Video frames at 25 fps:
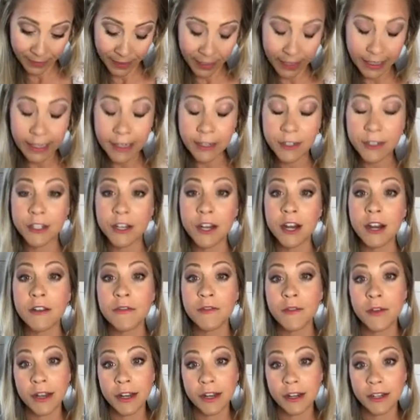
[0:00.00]
Leaders are not
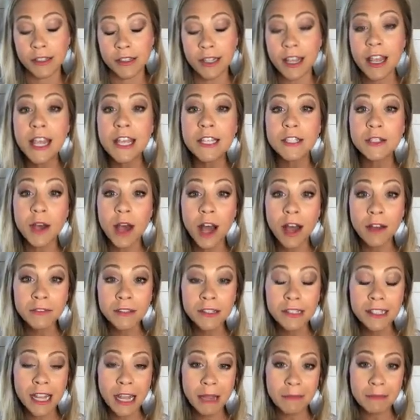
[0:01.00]
avoiders. So
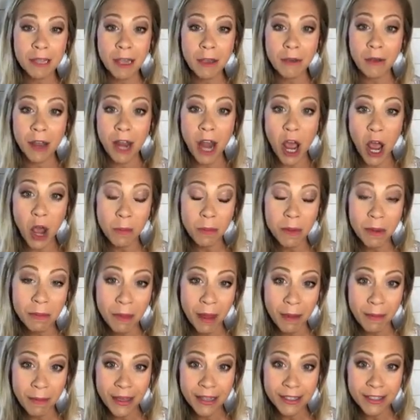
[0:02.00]
oftentimes I would open
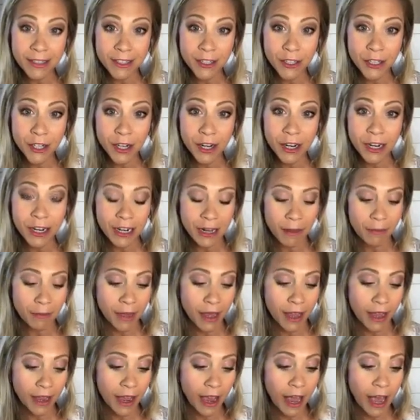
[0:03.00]
my messenger and I'm
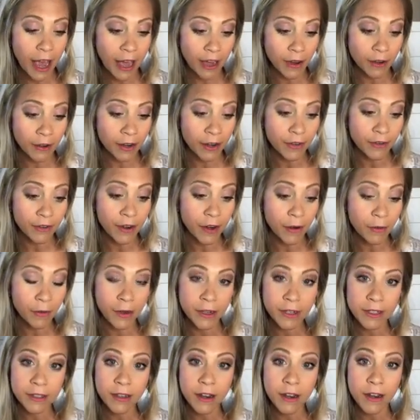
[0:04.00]
like, I don't even know where
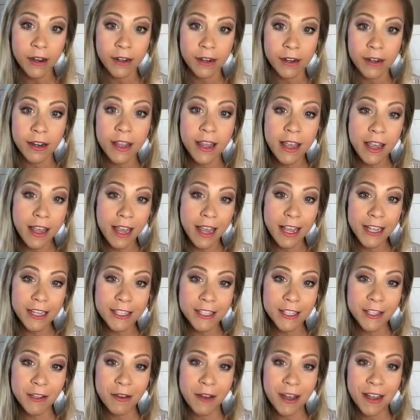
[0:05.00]
to start.
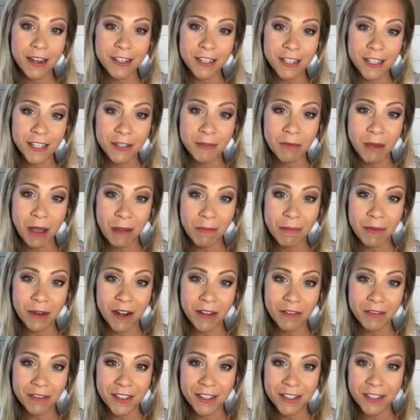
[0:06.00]
And so I just swipe it
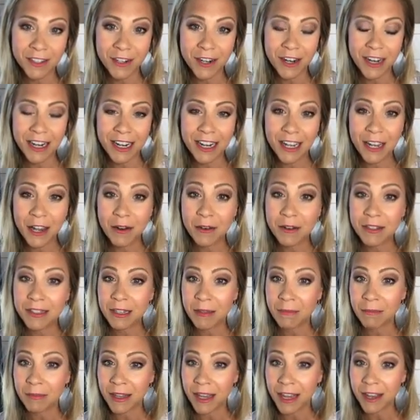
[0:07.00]
off the screen and go to
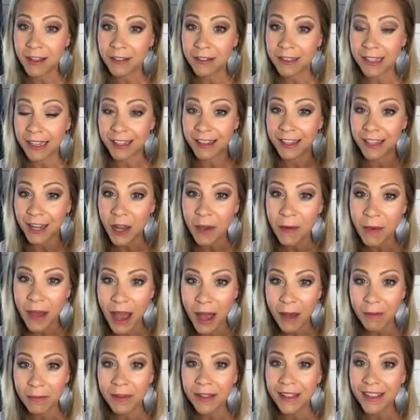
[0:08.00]
something else like the Dough
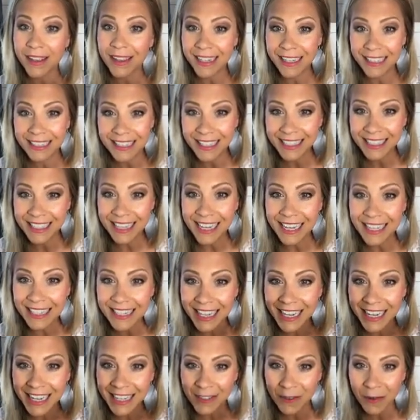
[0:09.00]
app. Because it's
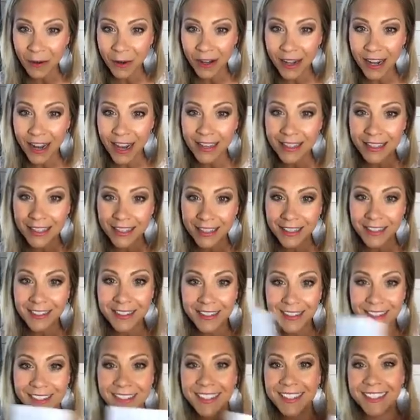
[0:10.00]
easy and it's organized and
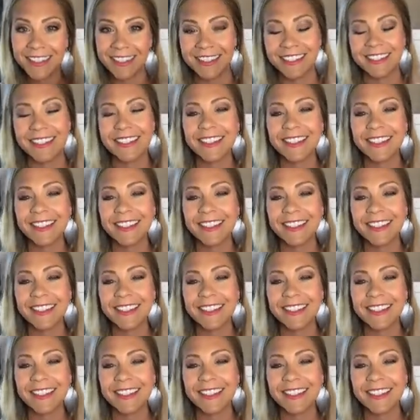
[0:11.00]
dit.